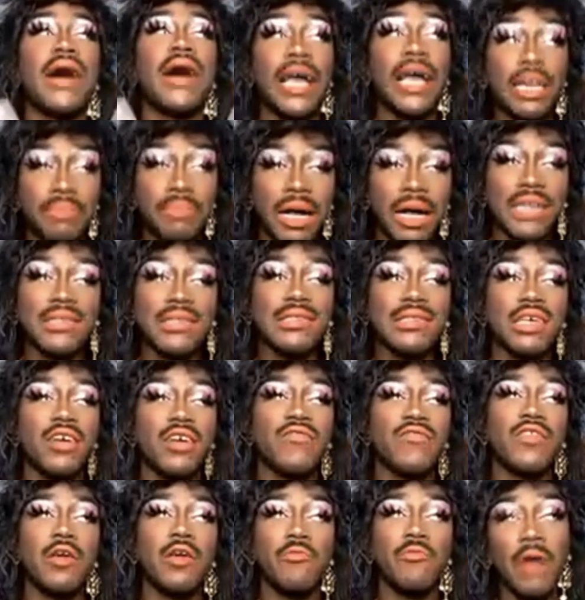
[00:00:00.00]
I have to remind
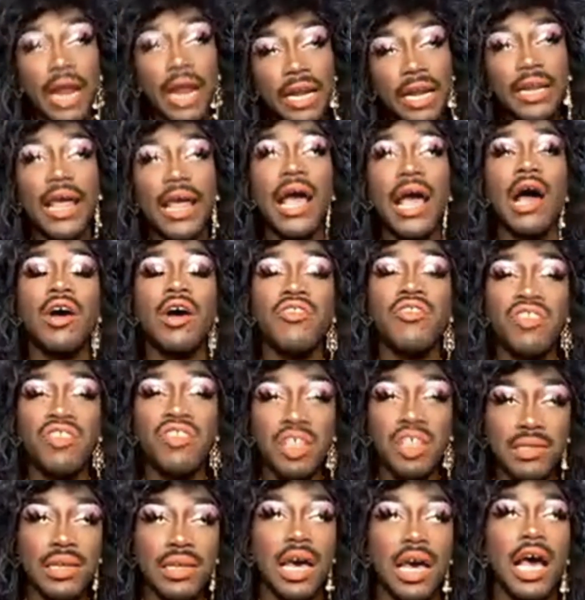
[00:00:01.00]
myself that right
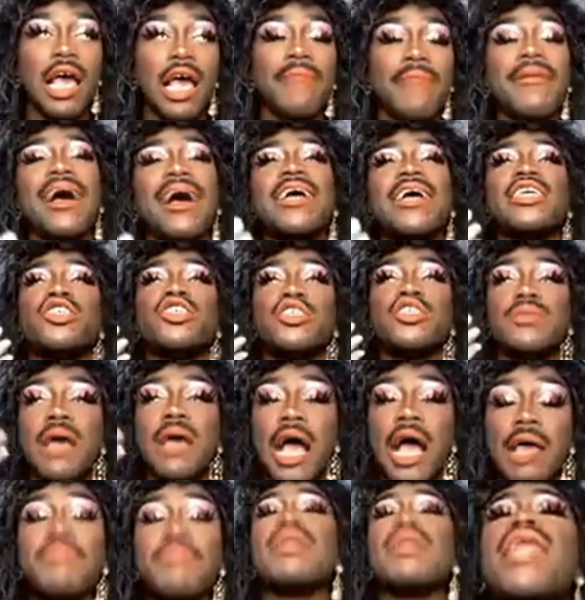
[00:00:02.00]
now in this time,
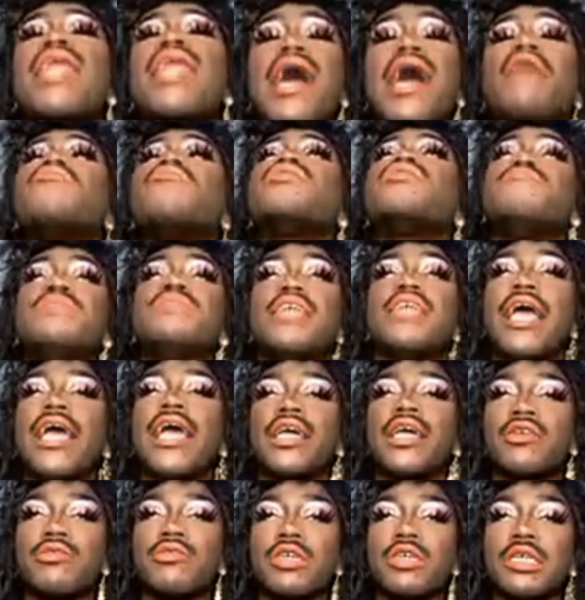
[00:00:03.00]
I'm
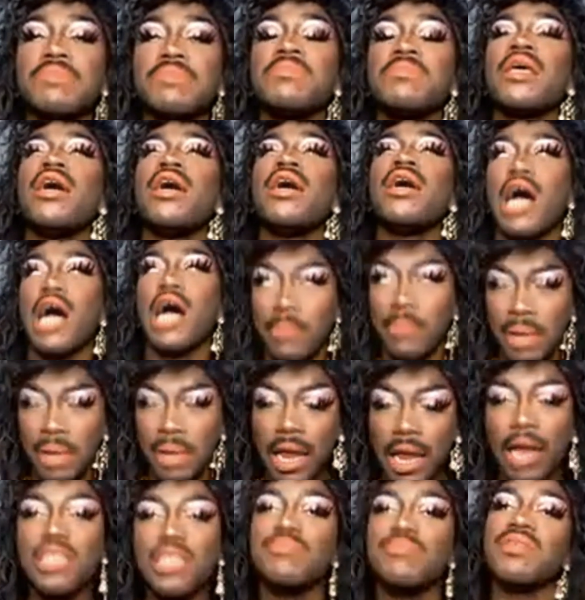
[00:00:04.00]
allowed to be angry.
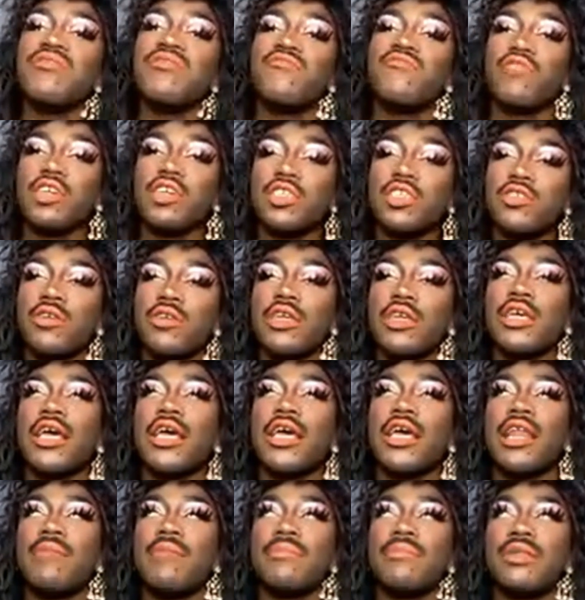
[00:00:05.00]
I'm allowed to be
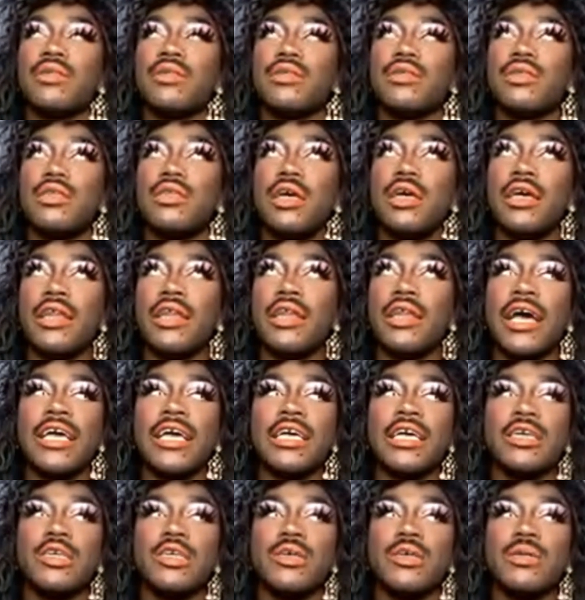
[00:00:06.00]
frustrated,
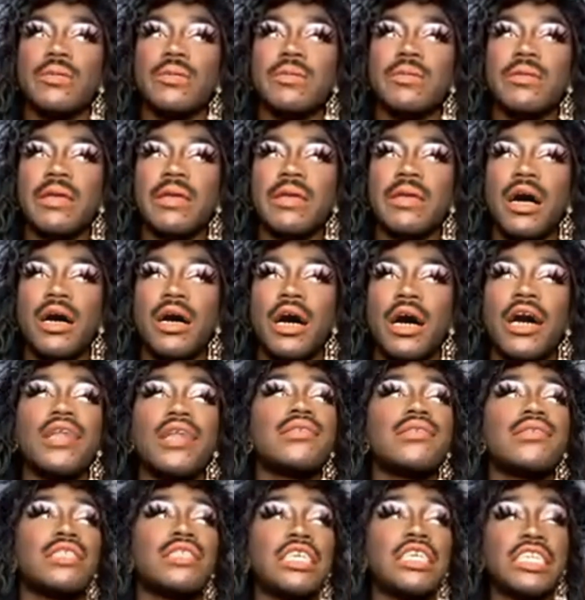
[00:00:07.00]
and I
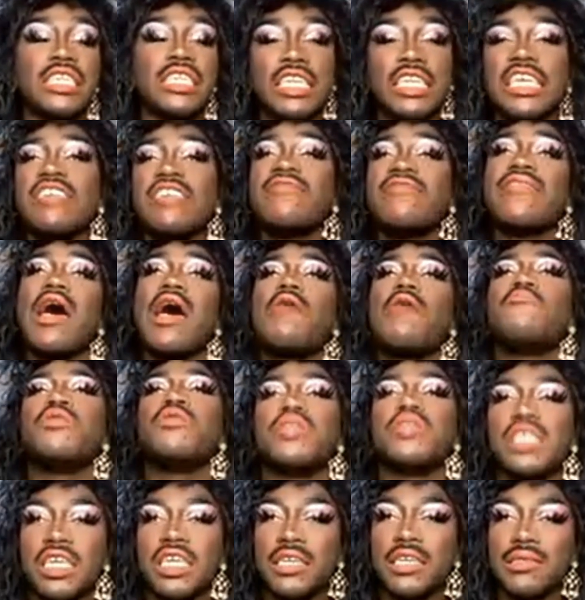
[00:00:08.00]
honestly
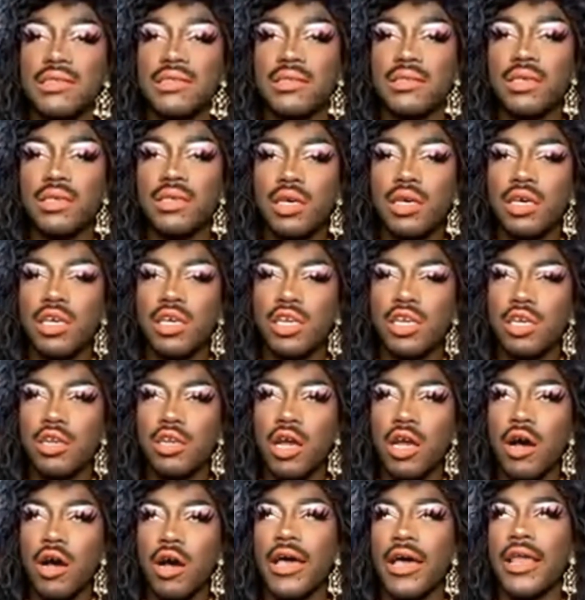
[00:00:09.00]
need that release,
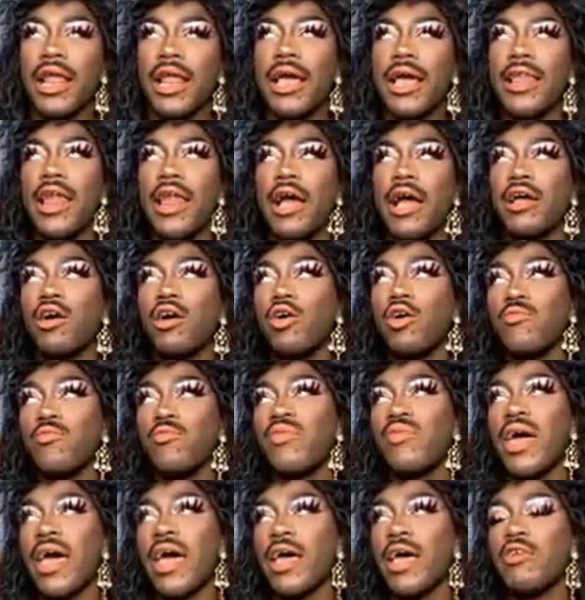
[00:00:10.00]
you know, and
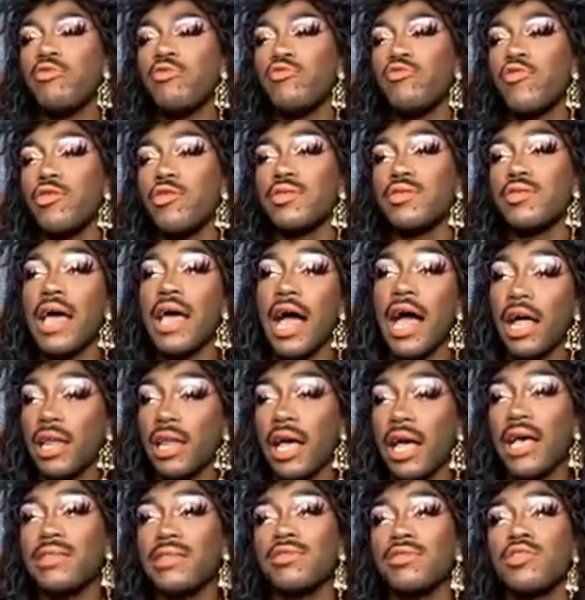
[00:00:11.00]
I hope that
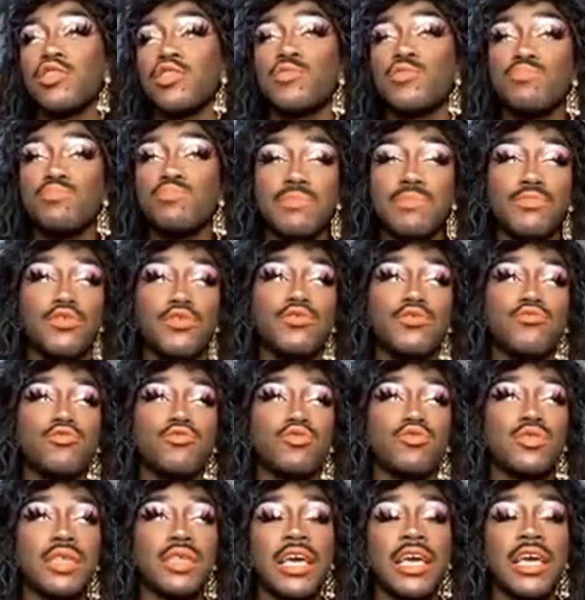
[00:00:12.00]
those allies and those
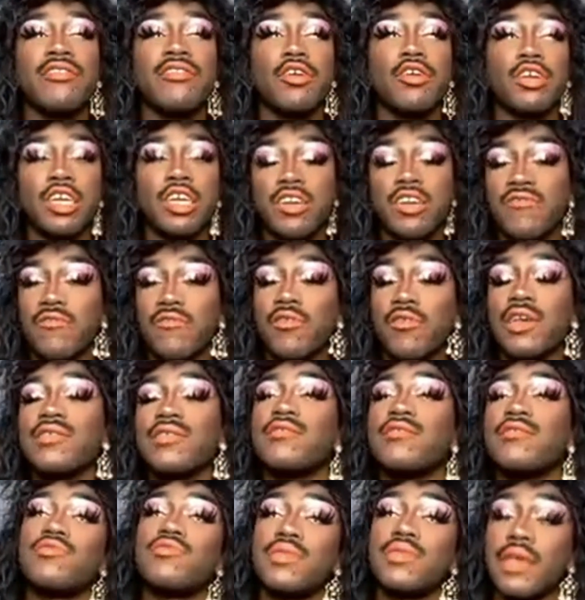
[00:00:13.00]
people who are saying they're
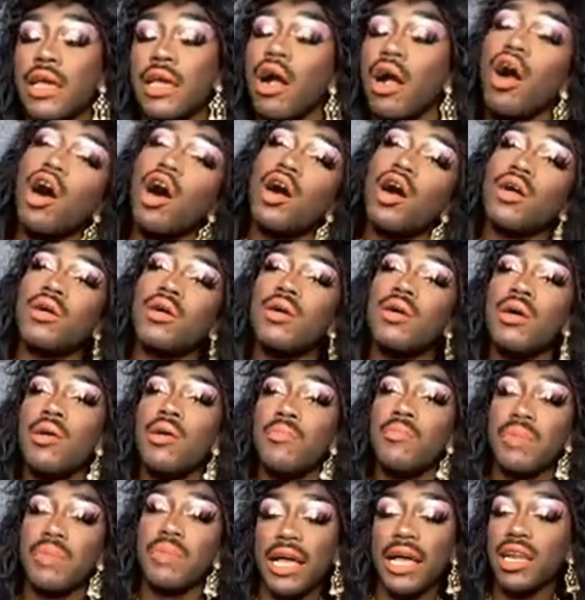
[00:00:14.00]
here for us and they're saying
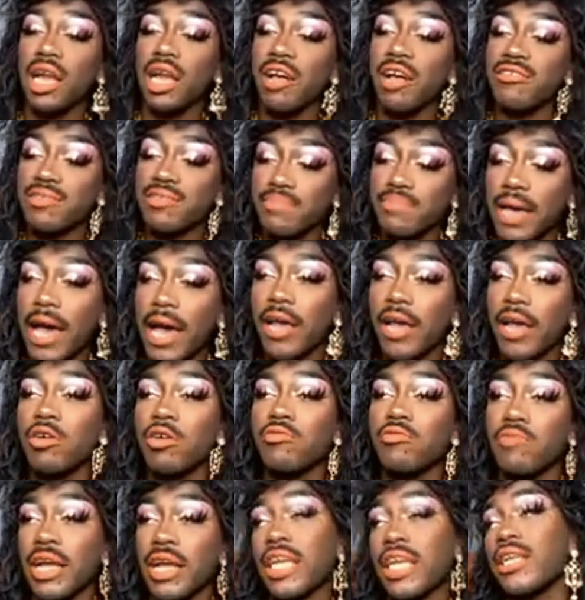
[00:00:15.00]
all Black
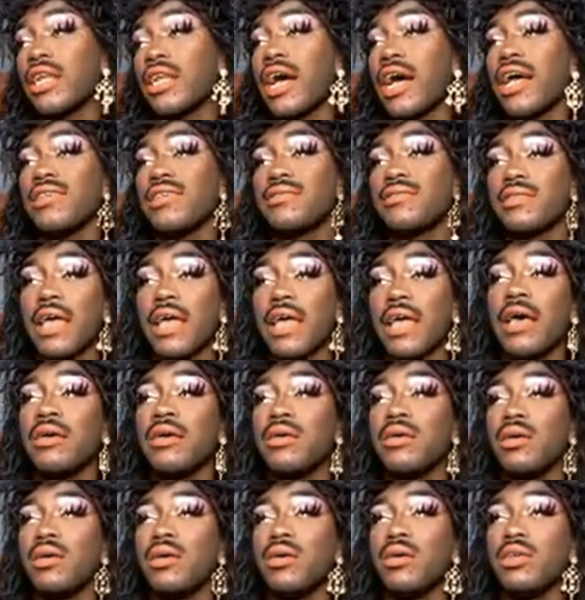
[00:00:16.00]
Lives Matter
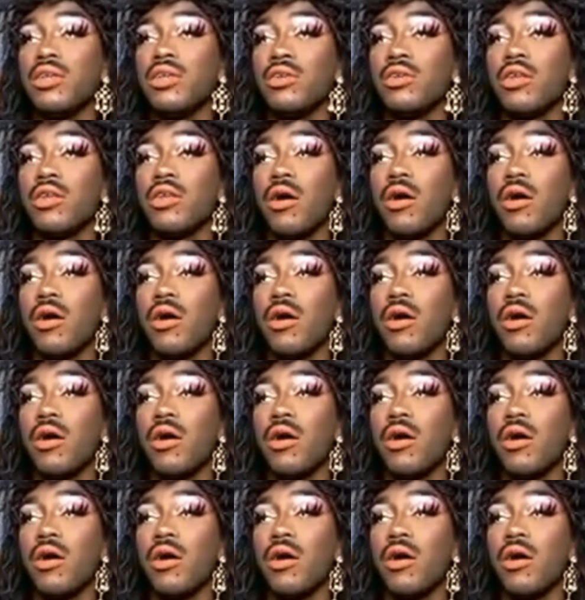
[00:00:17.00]
recognize that,